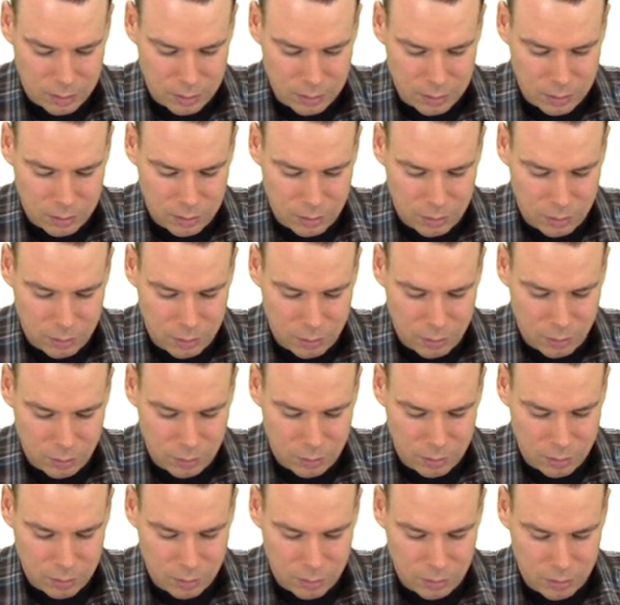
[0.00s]
the two
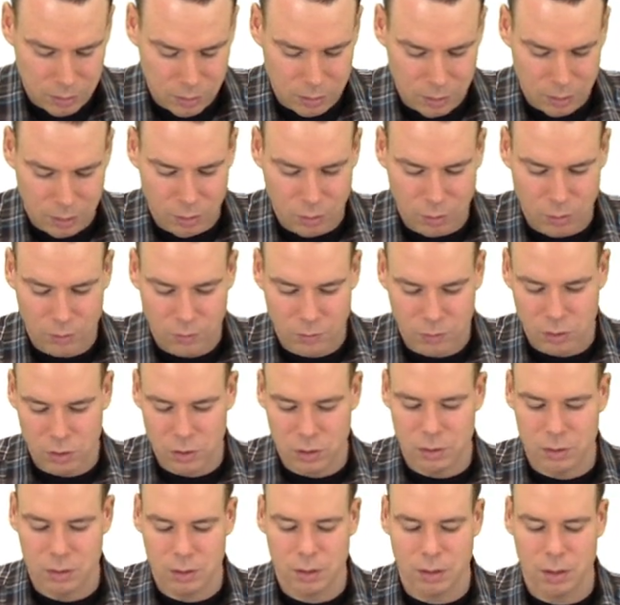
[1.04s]

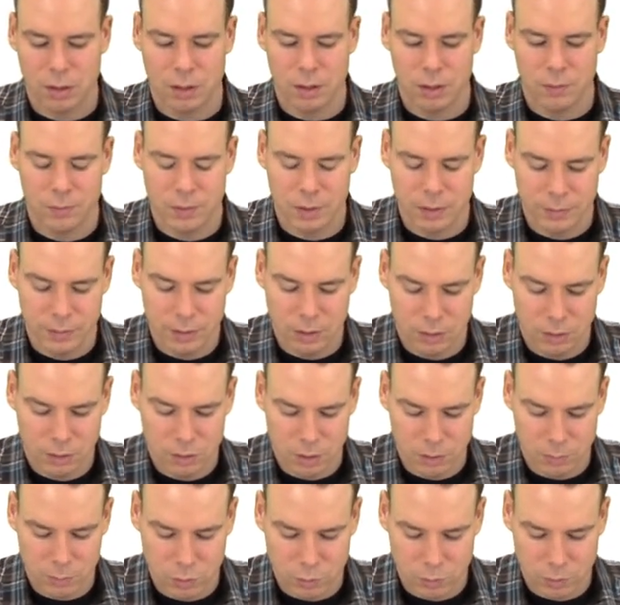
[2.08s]
coefficients of the leading terms,